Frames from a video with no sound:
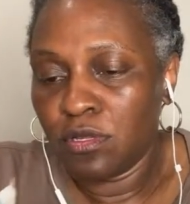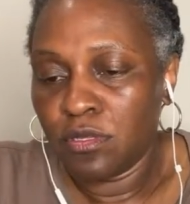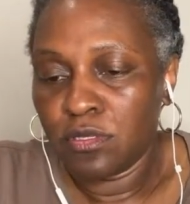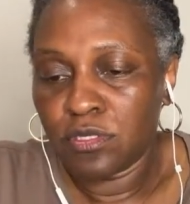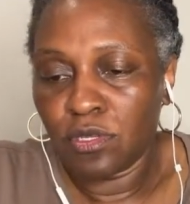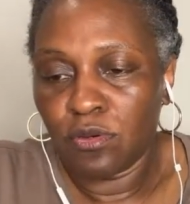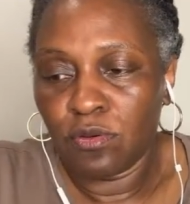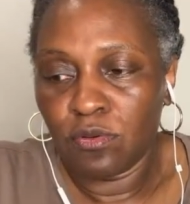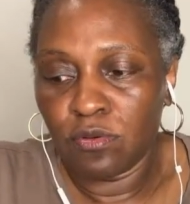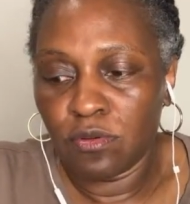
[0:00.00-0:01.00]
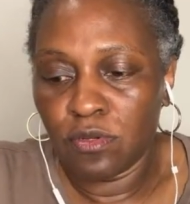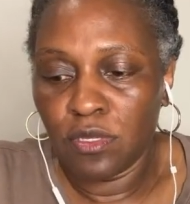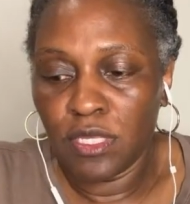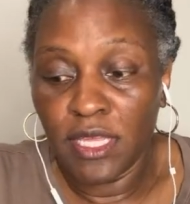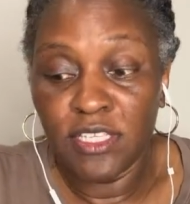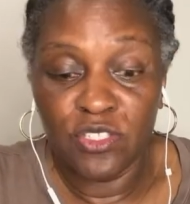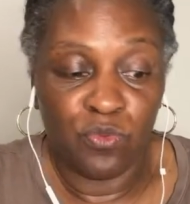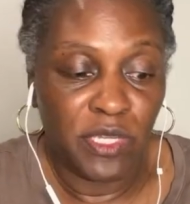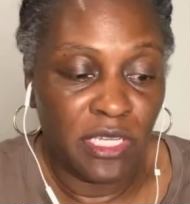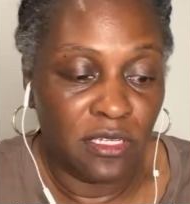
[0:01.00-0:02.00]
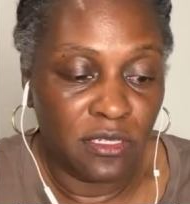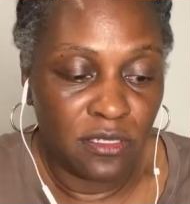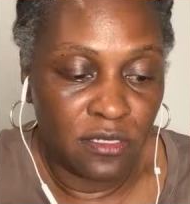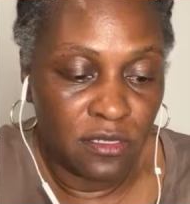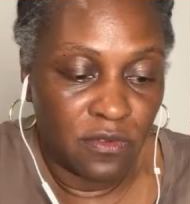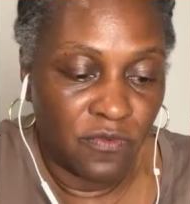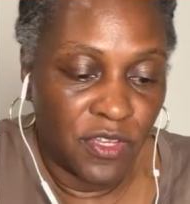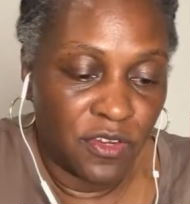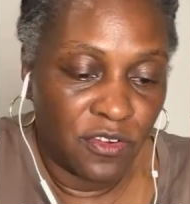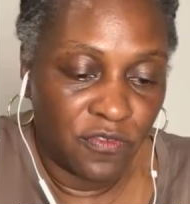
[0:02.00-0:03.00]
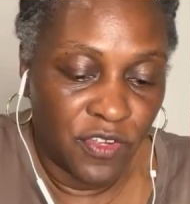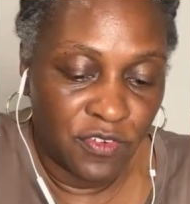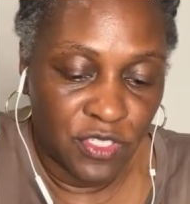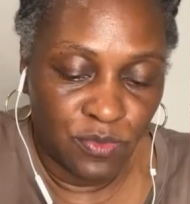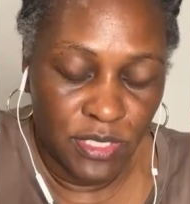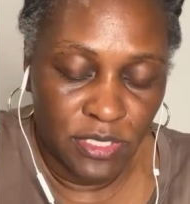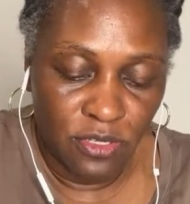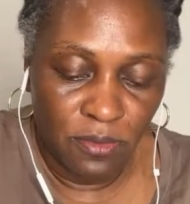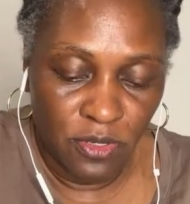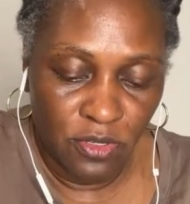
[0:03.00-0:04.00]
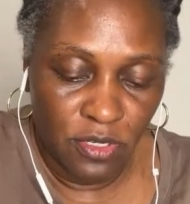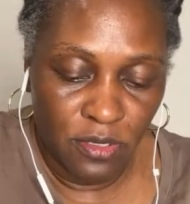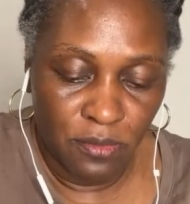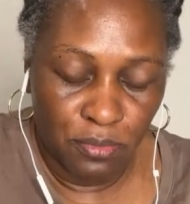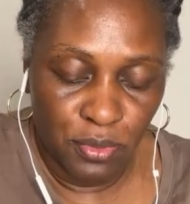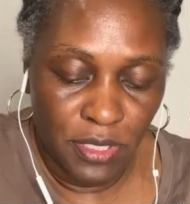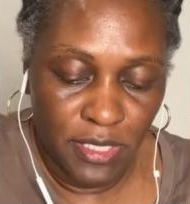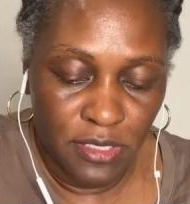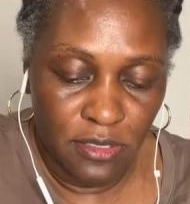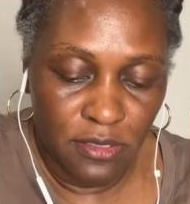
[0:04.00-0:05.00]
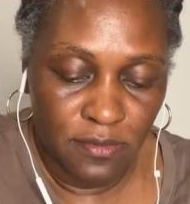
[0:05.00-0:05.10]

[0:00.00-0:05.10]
So, and they sweet, very, very sweet. So I'm gonna plant,